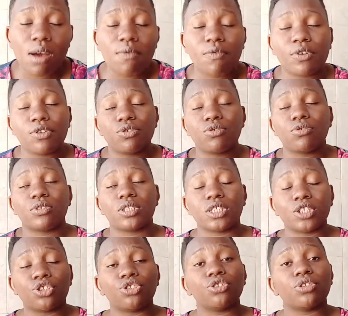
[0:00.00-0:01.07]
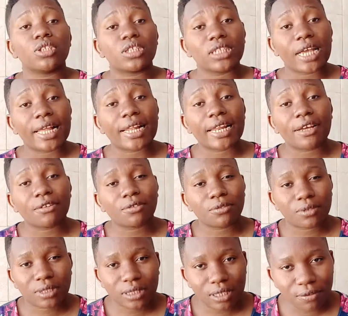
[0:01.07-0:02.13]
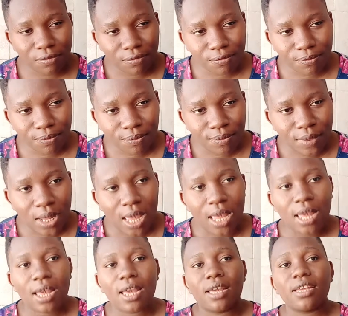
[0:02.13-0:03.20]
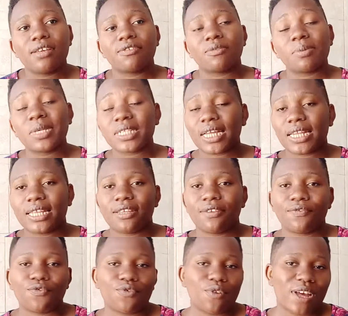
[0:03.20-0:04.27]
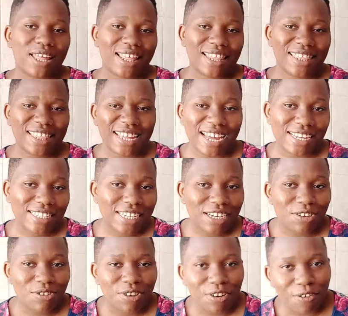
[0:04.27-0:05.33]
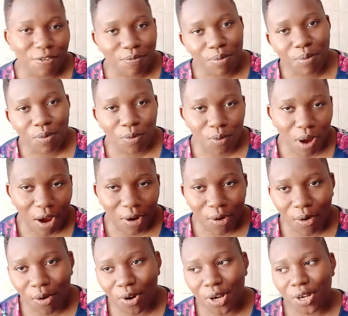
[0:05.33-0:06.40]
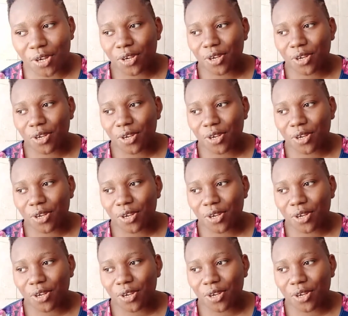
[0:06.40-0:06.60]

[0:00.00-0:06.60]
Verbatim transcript: for you to teach your child how to save especially if you are in the category of people who are called